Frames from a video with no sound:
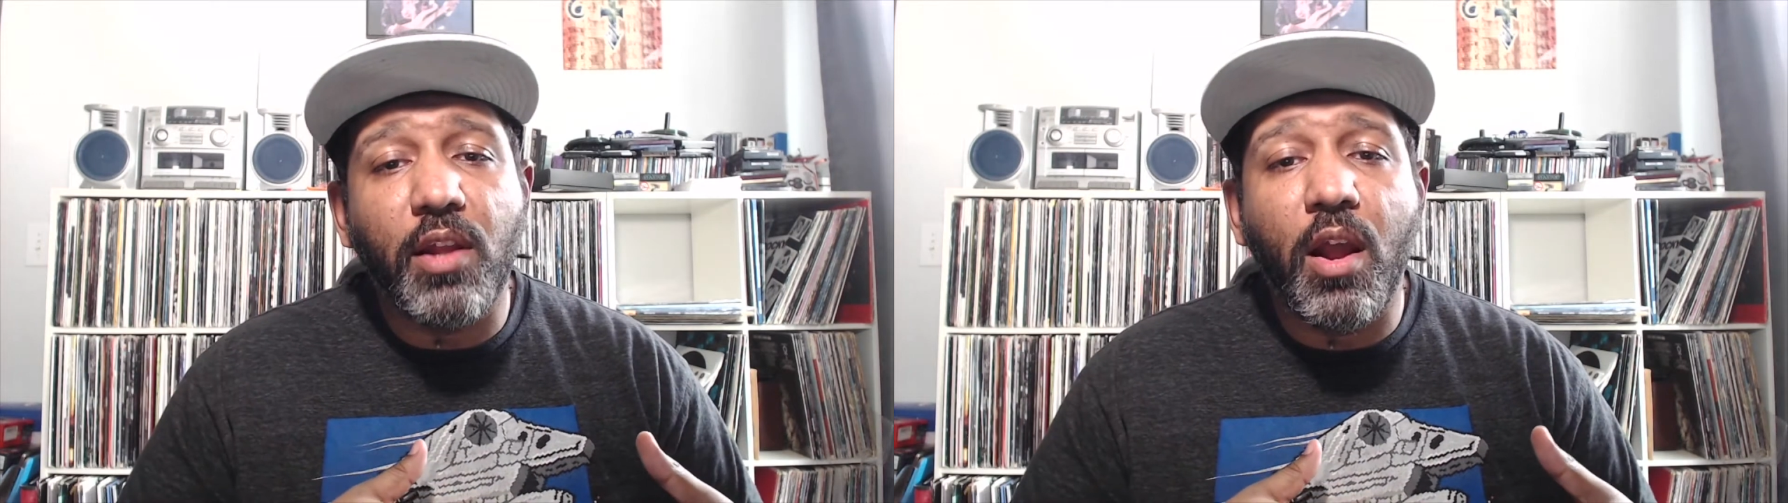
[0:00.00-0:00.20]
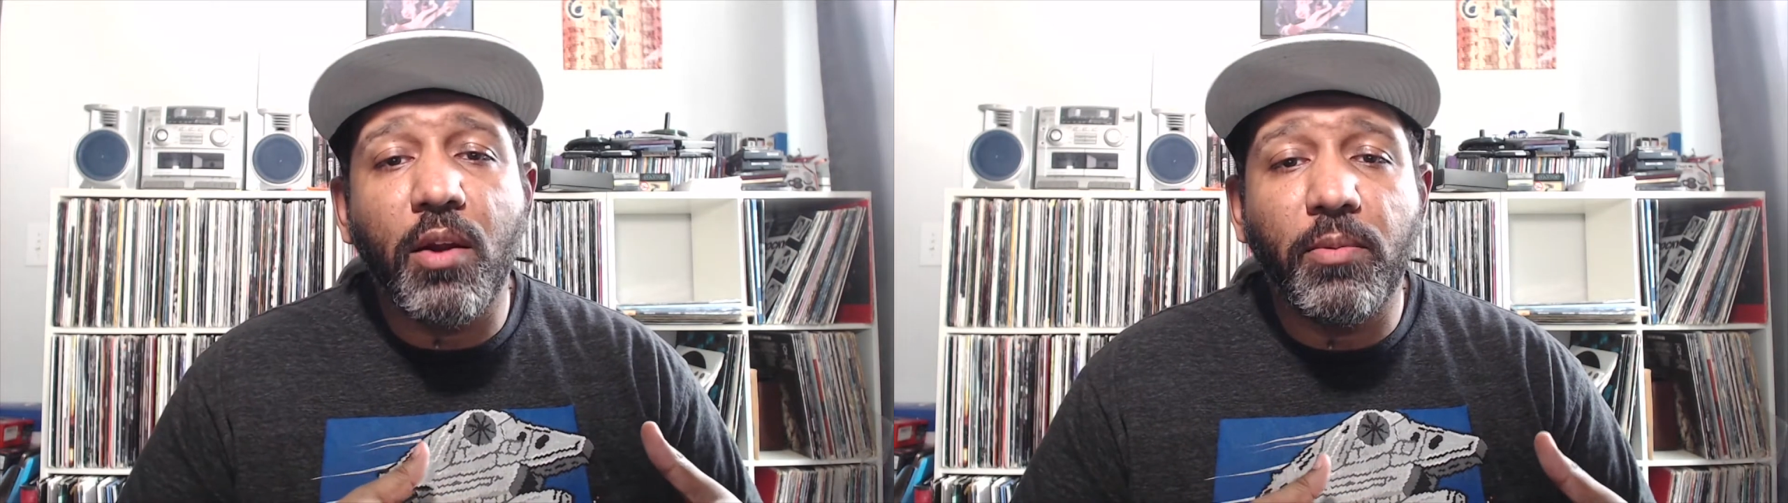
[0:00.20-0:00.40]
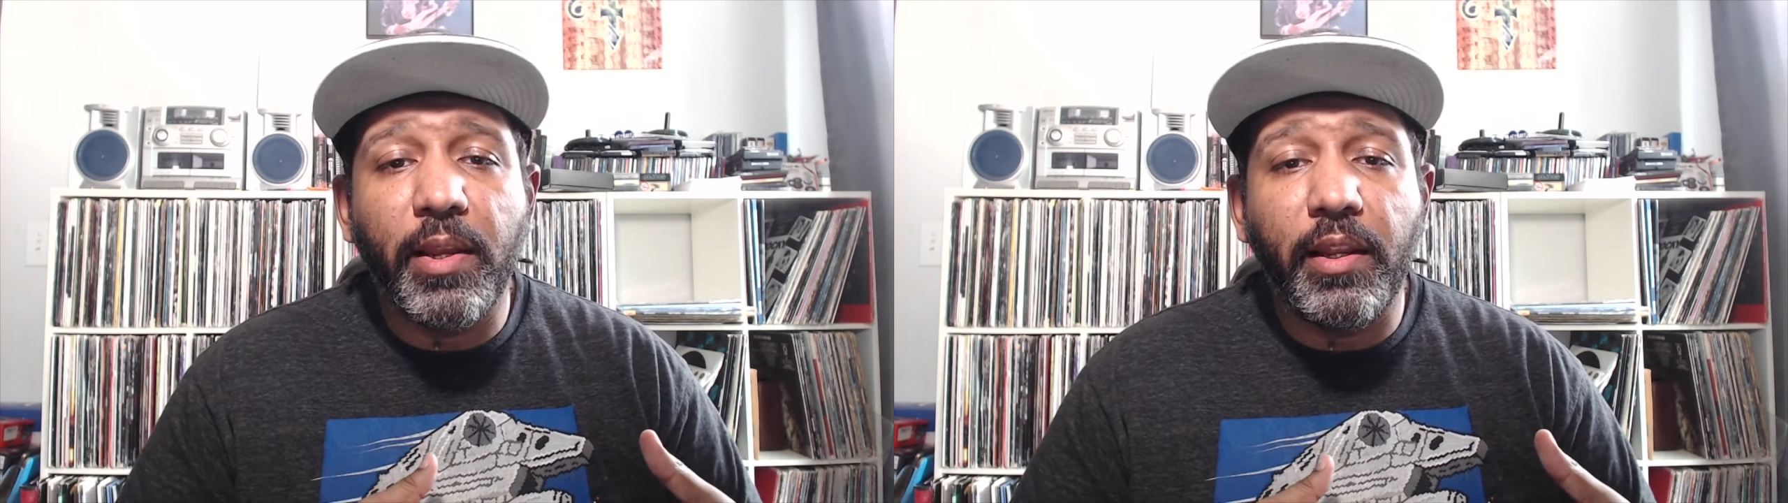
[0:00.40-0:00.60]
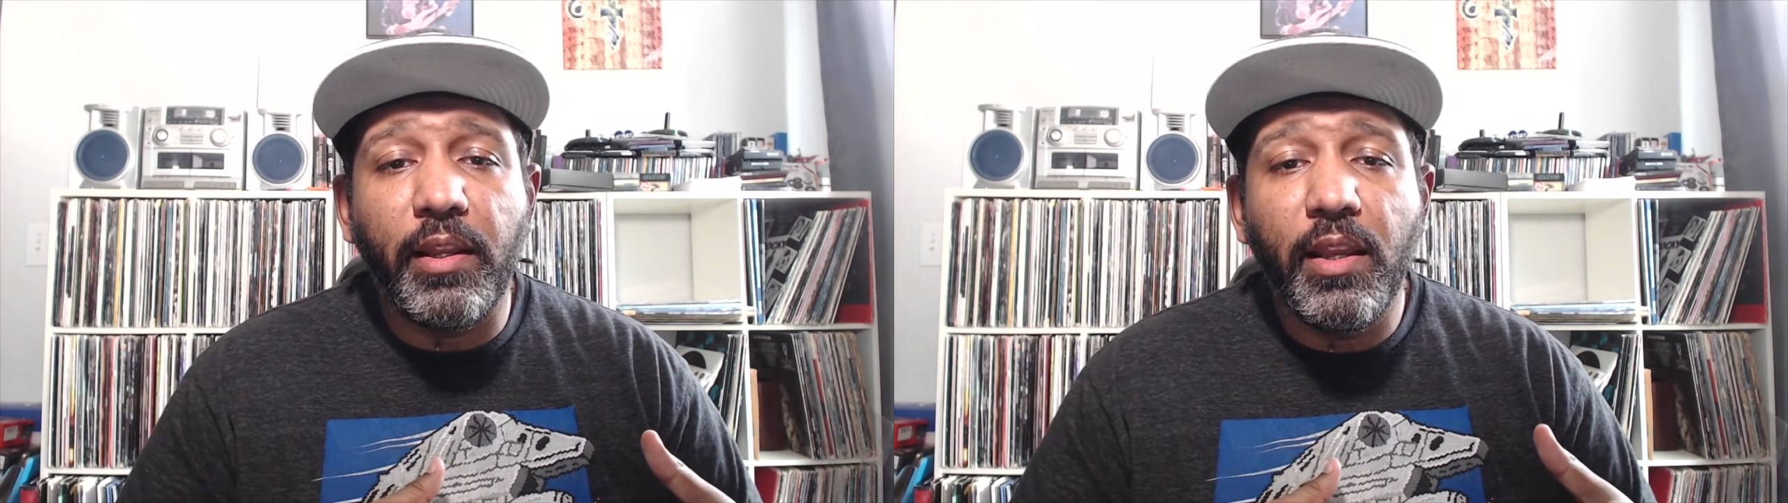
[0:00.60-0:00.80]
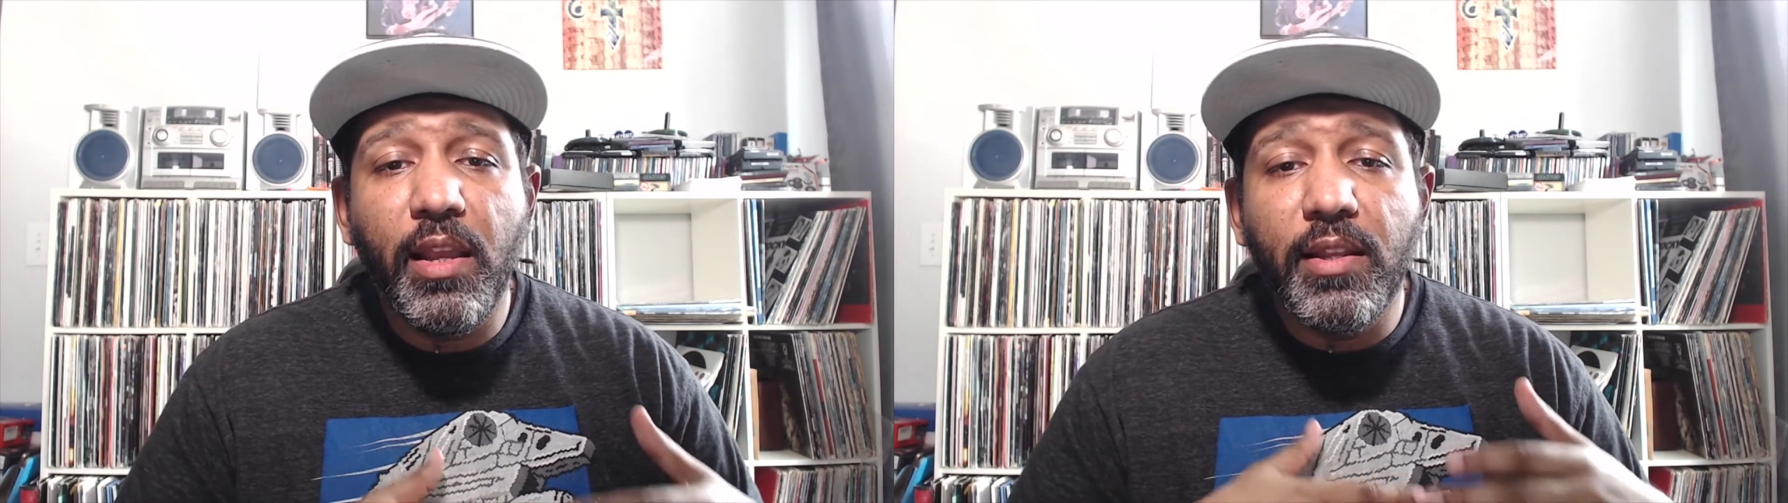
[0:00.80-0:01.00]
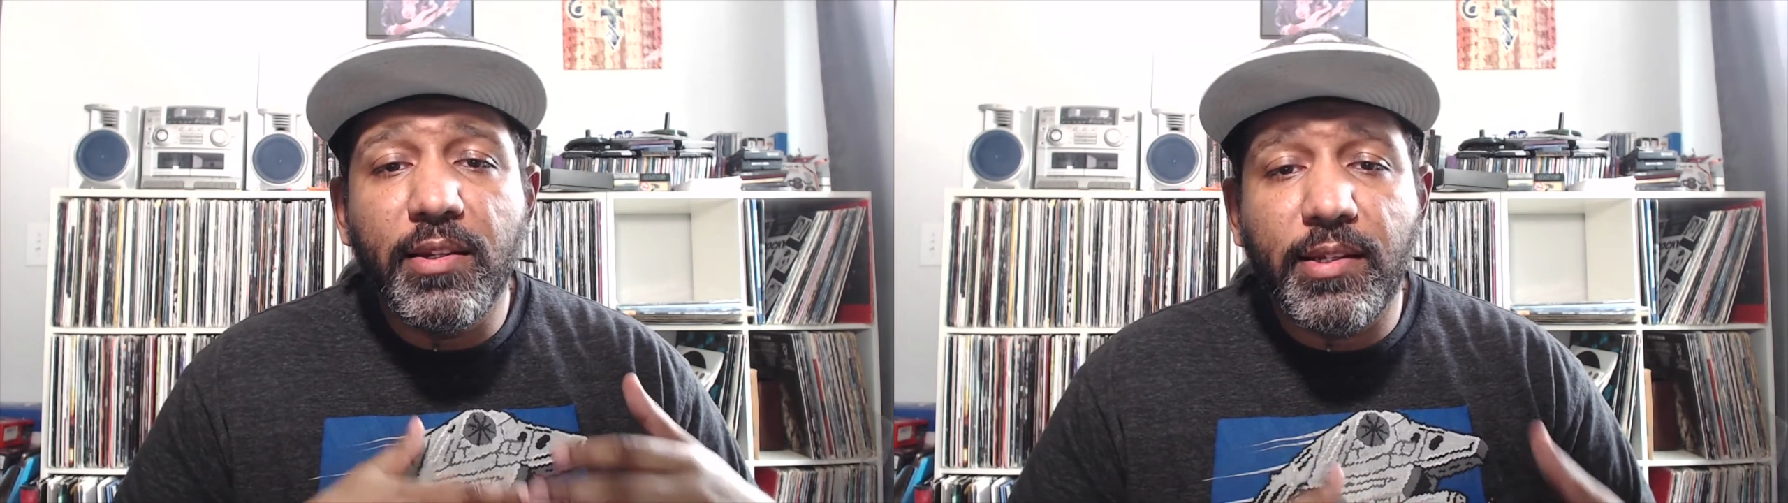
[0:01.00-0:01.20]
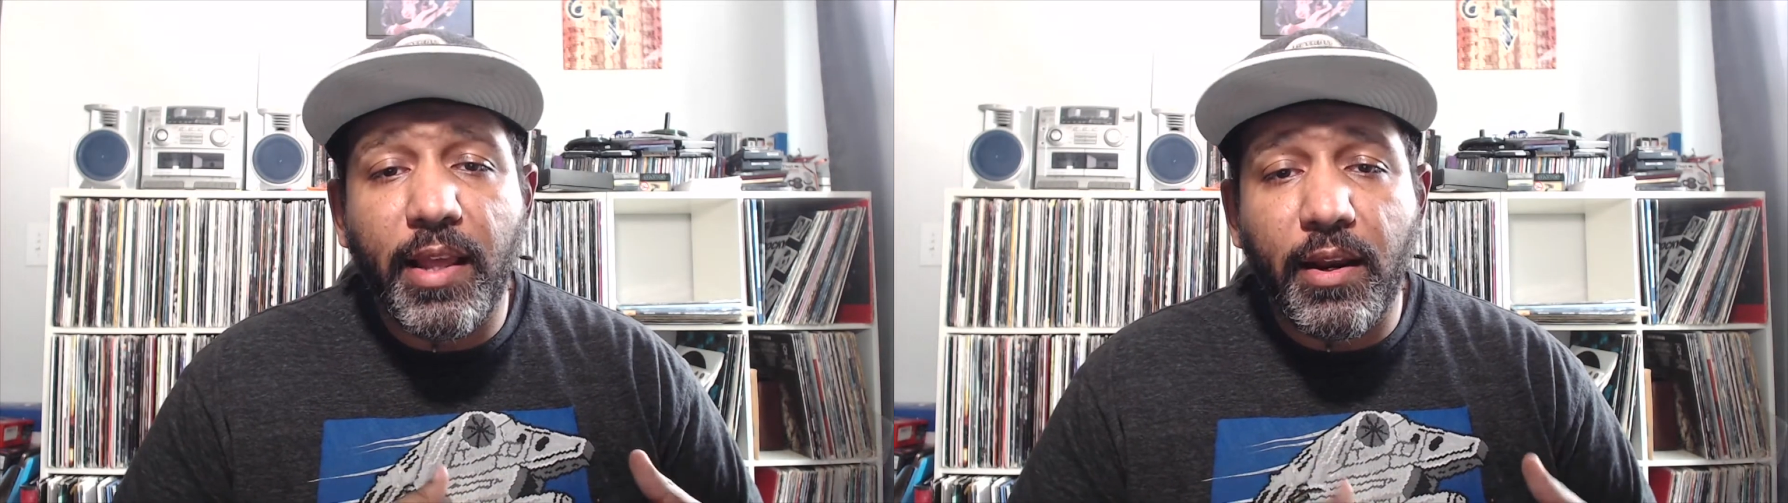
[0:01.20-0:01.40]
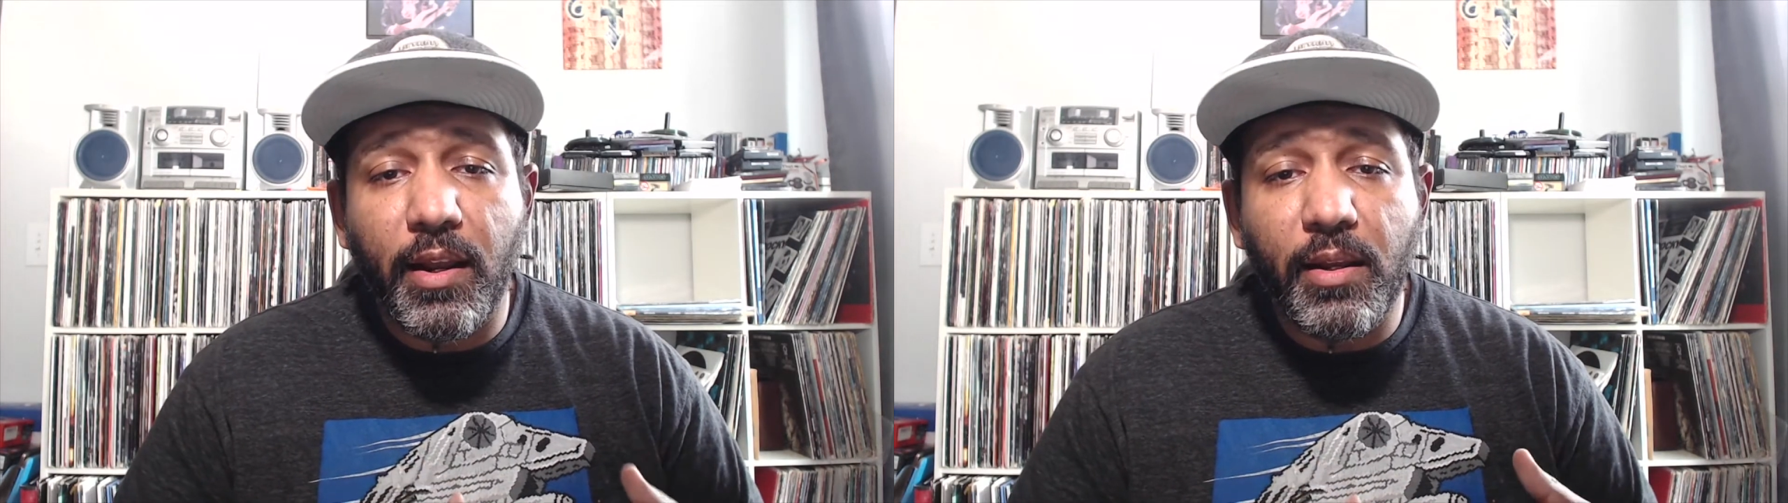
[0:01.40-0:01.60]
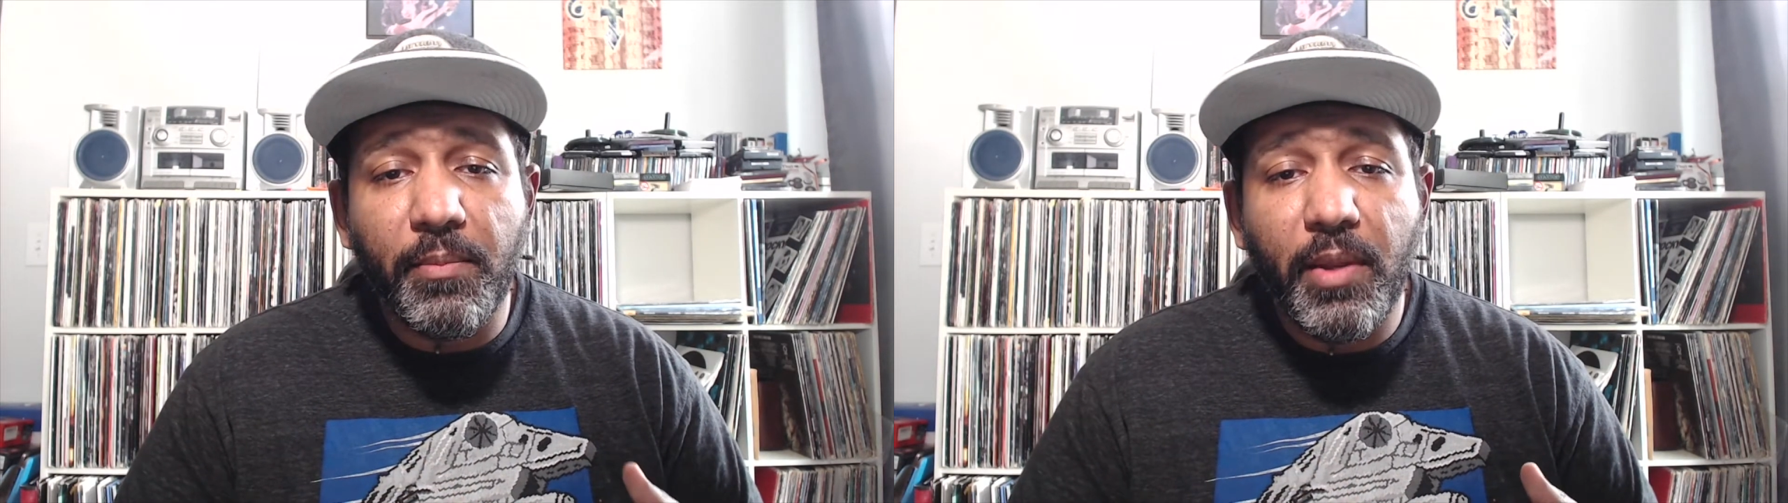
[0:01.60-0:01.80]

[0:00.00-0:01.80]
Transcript: already set up,